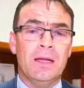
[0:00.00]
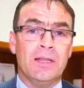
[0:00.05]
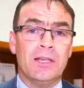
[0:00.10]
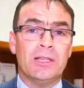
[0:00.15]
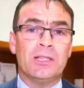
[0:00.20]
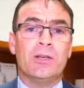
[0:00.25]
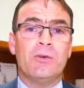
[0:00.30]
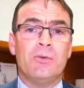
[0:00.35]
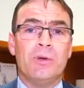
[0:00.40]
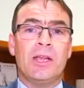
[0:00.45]

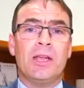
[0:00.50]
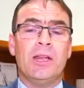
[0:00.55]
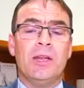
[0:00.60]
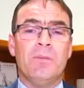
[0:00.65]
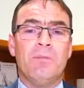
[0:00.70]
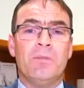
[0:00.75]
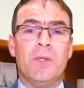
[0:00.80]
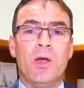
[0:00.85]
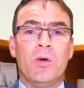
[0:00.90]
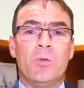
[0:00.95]
This
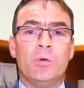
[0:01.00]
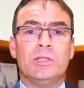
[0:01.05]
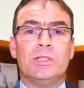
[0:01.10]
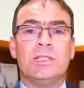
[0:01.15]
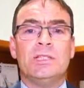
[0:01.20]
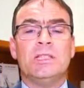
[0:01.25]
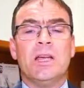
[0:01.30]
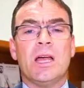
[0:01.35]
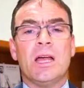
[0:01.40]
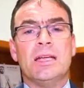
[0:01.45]
curriculum was
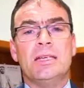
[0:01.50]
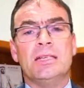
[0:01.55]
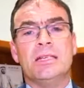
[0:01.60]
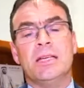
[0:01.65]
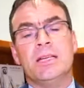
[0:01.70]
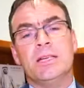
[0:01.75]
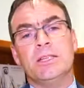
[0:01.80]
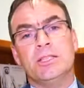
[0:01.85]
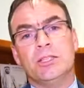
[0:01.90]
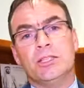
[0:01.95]

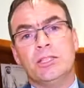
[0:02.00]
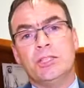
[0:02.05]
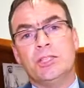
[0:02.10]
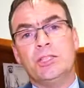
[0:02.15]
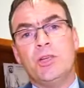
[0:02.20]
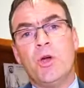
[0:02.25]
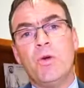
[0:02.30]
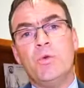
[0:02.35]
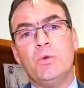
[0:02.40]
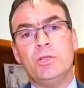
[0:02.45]
designed to
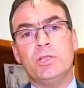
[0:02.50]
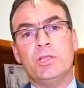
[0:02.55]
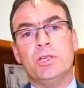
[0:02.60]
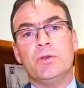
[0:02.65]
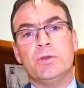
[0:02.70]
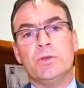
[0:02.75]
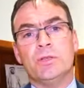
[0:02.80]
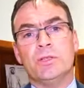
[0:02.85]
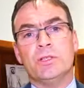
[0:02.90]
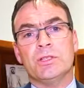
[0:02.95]
show
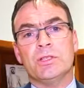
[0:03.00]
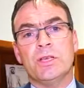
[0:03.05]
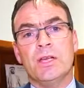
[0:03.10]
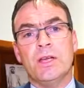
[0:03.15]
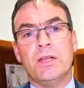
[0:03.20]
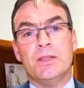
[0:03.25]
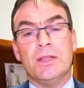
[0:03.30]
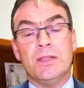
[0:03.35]
students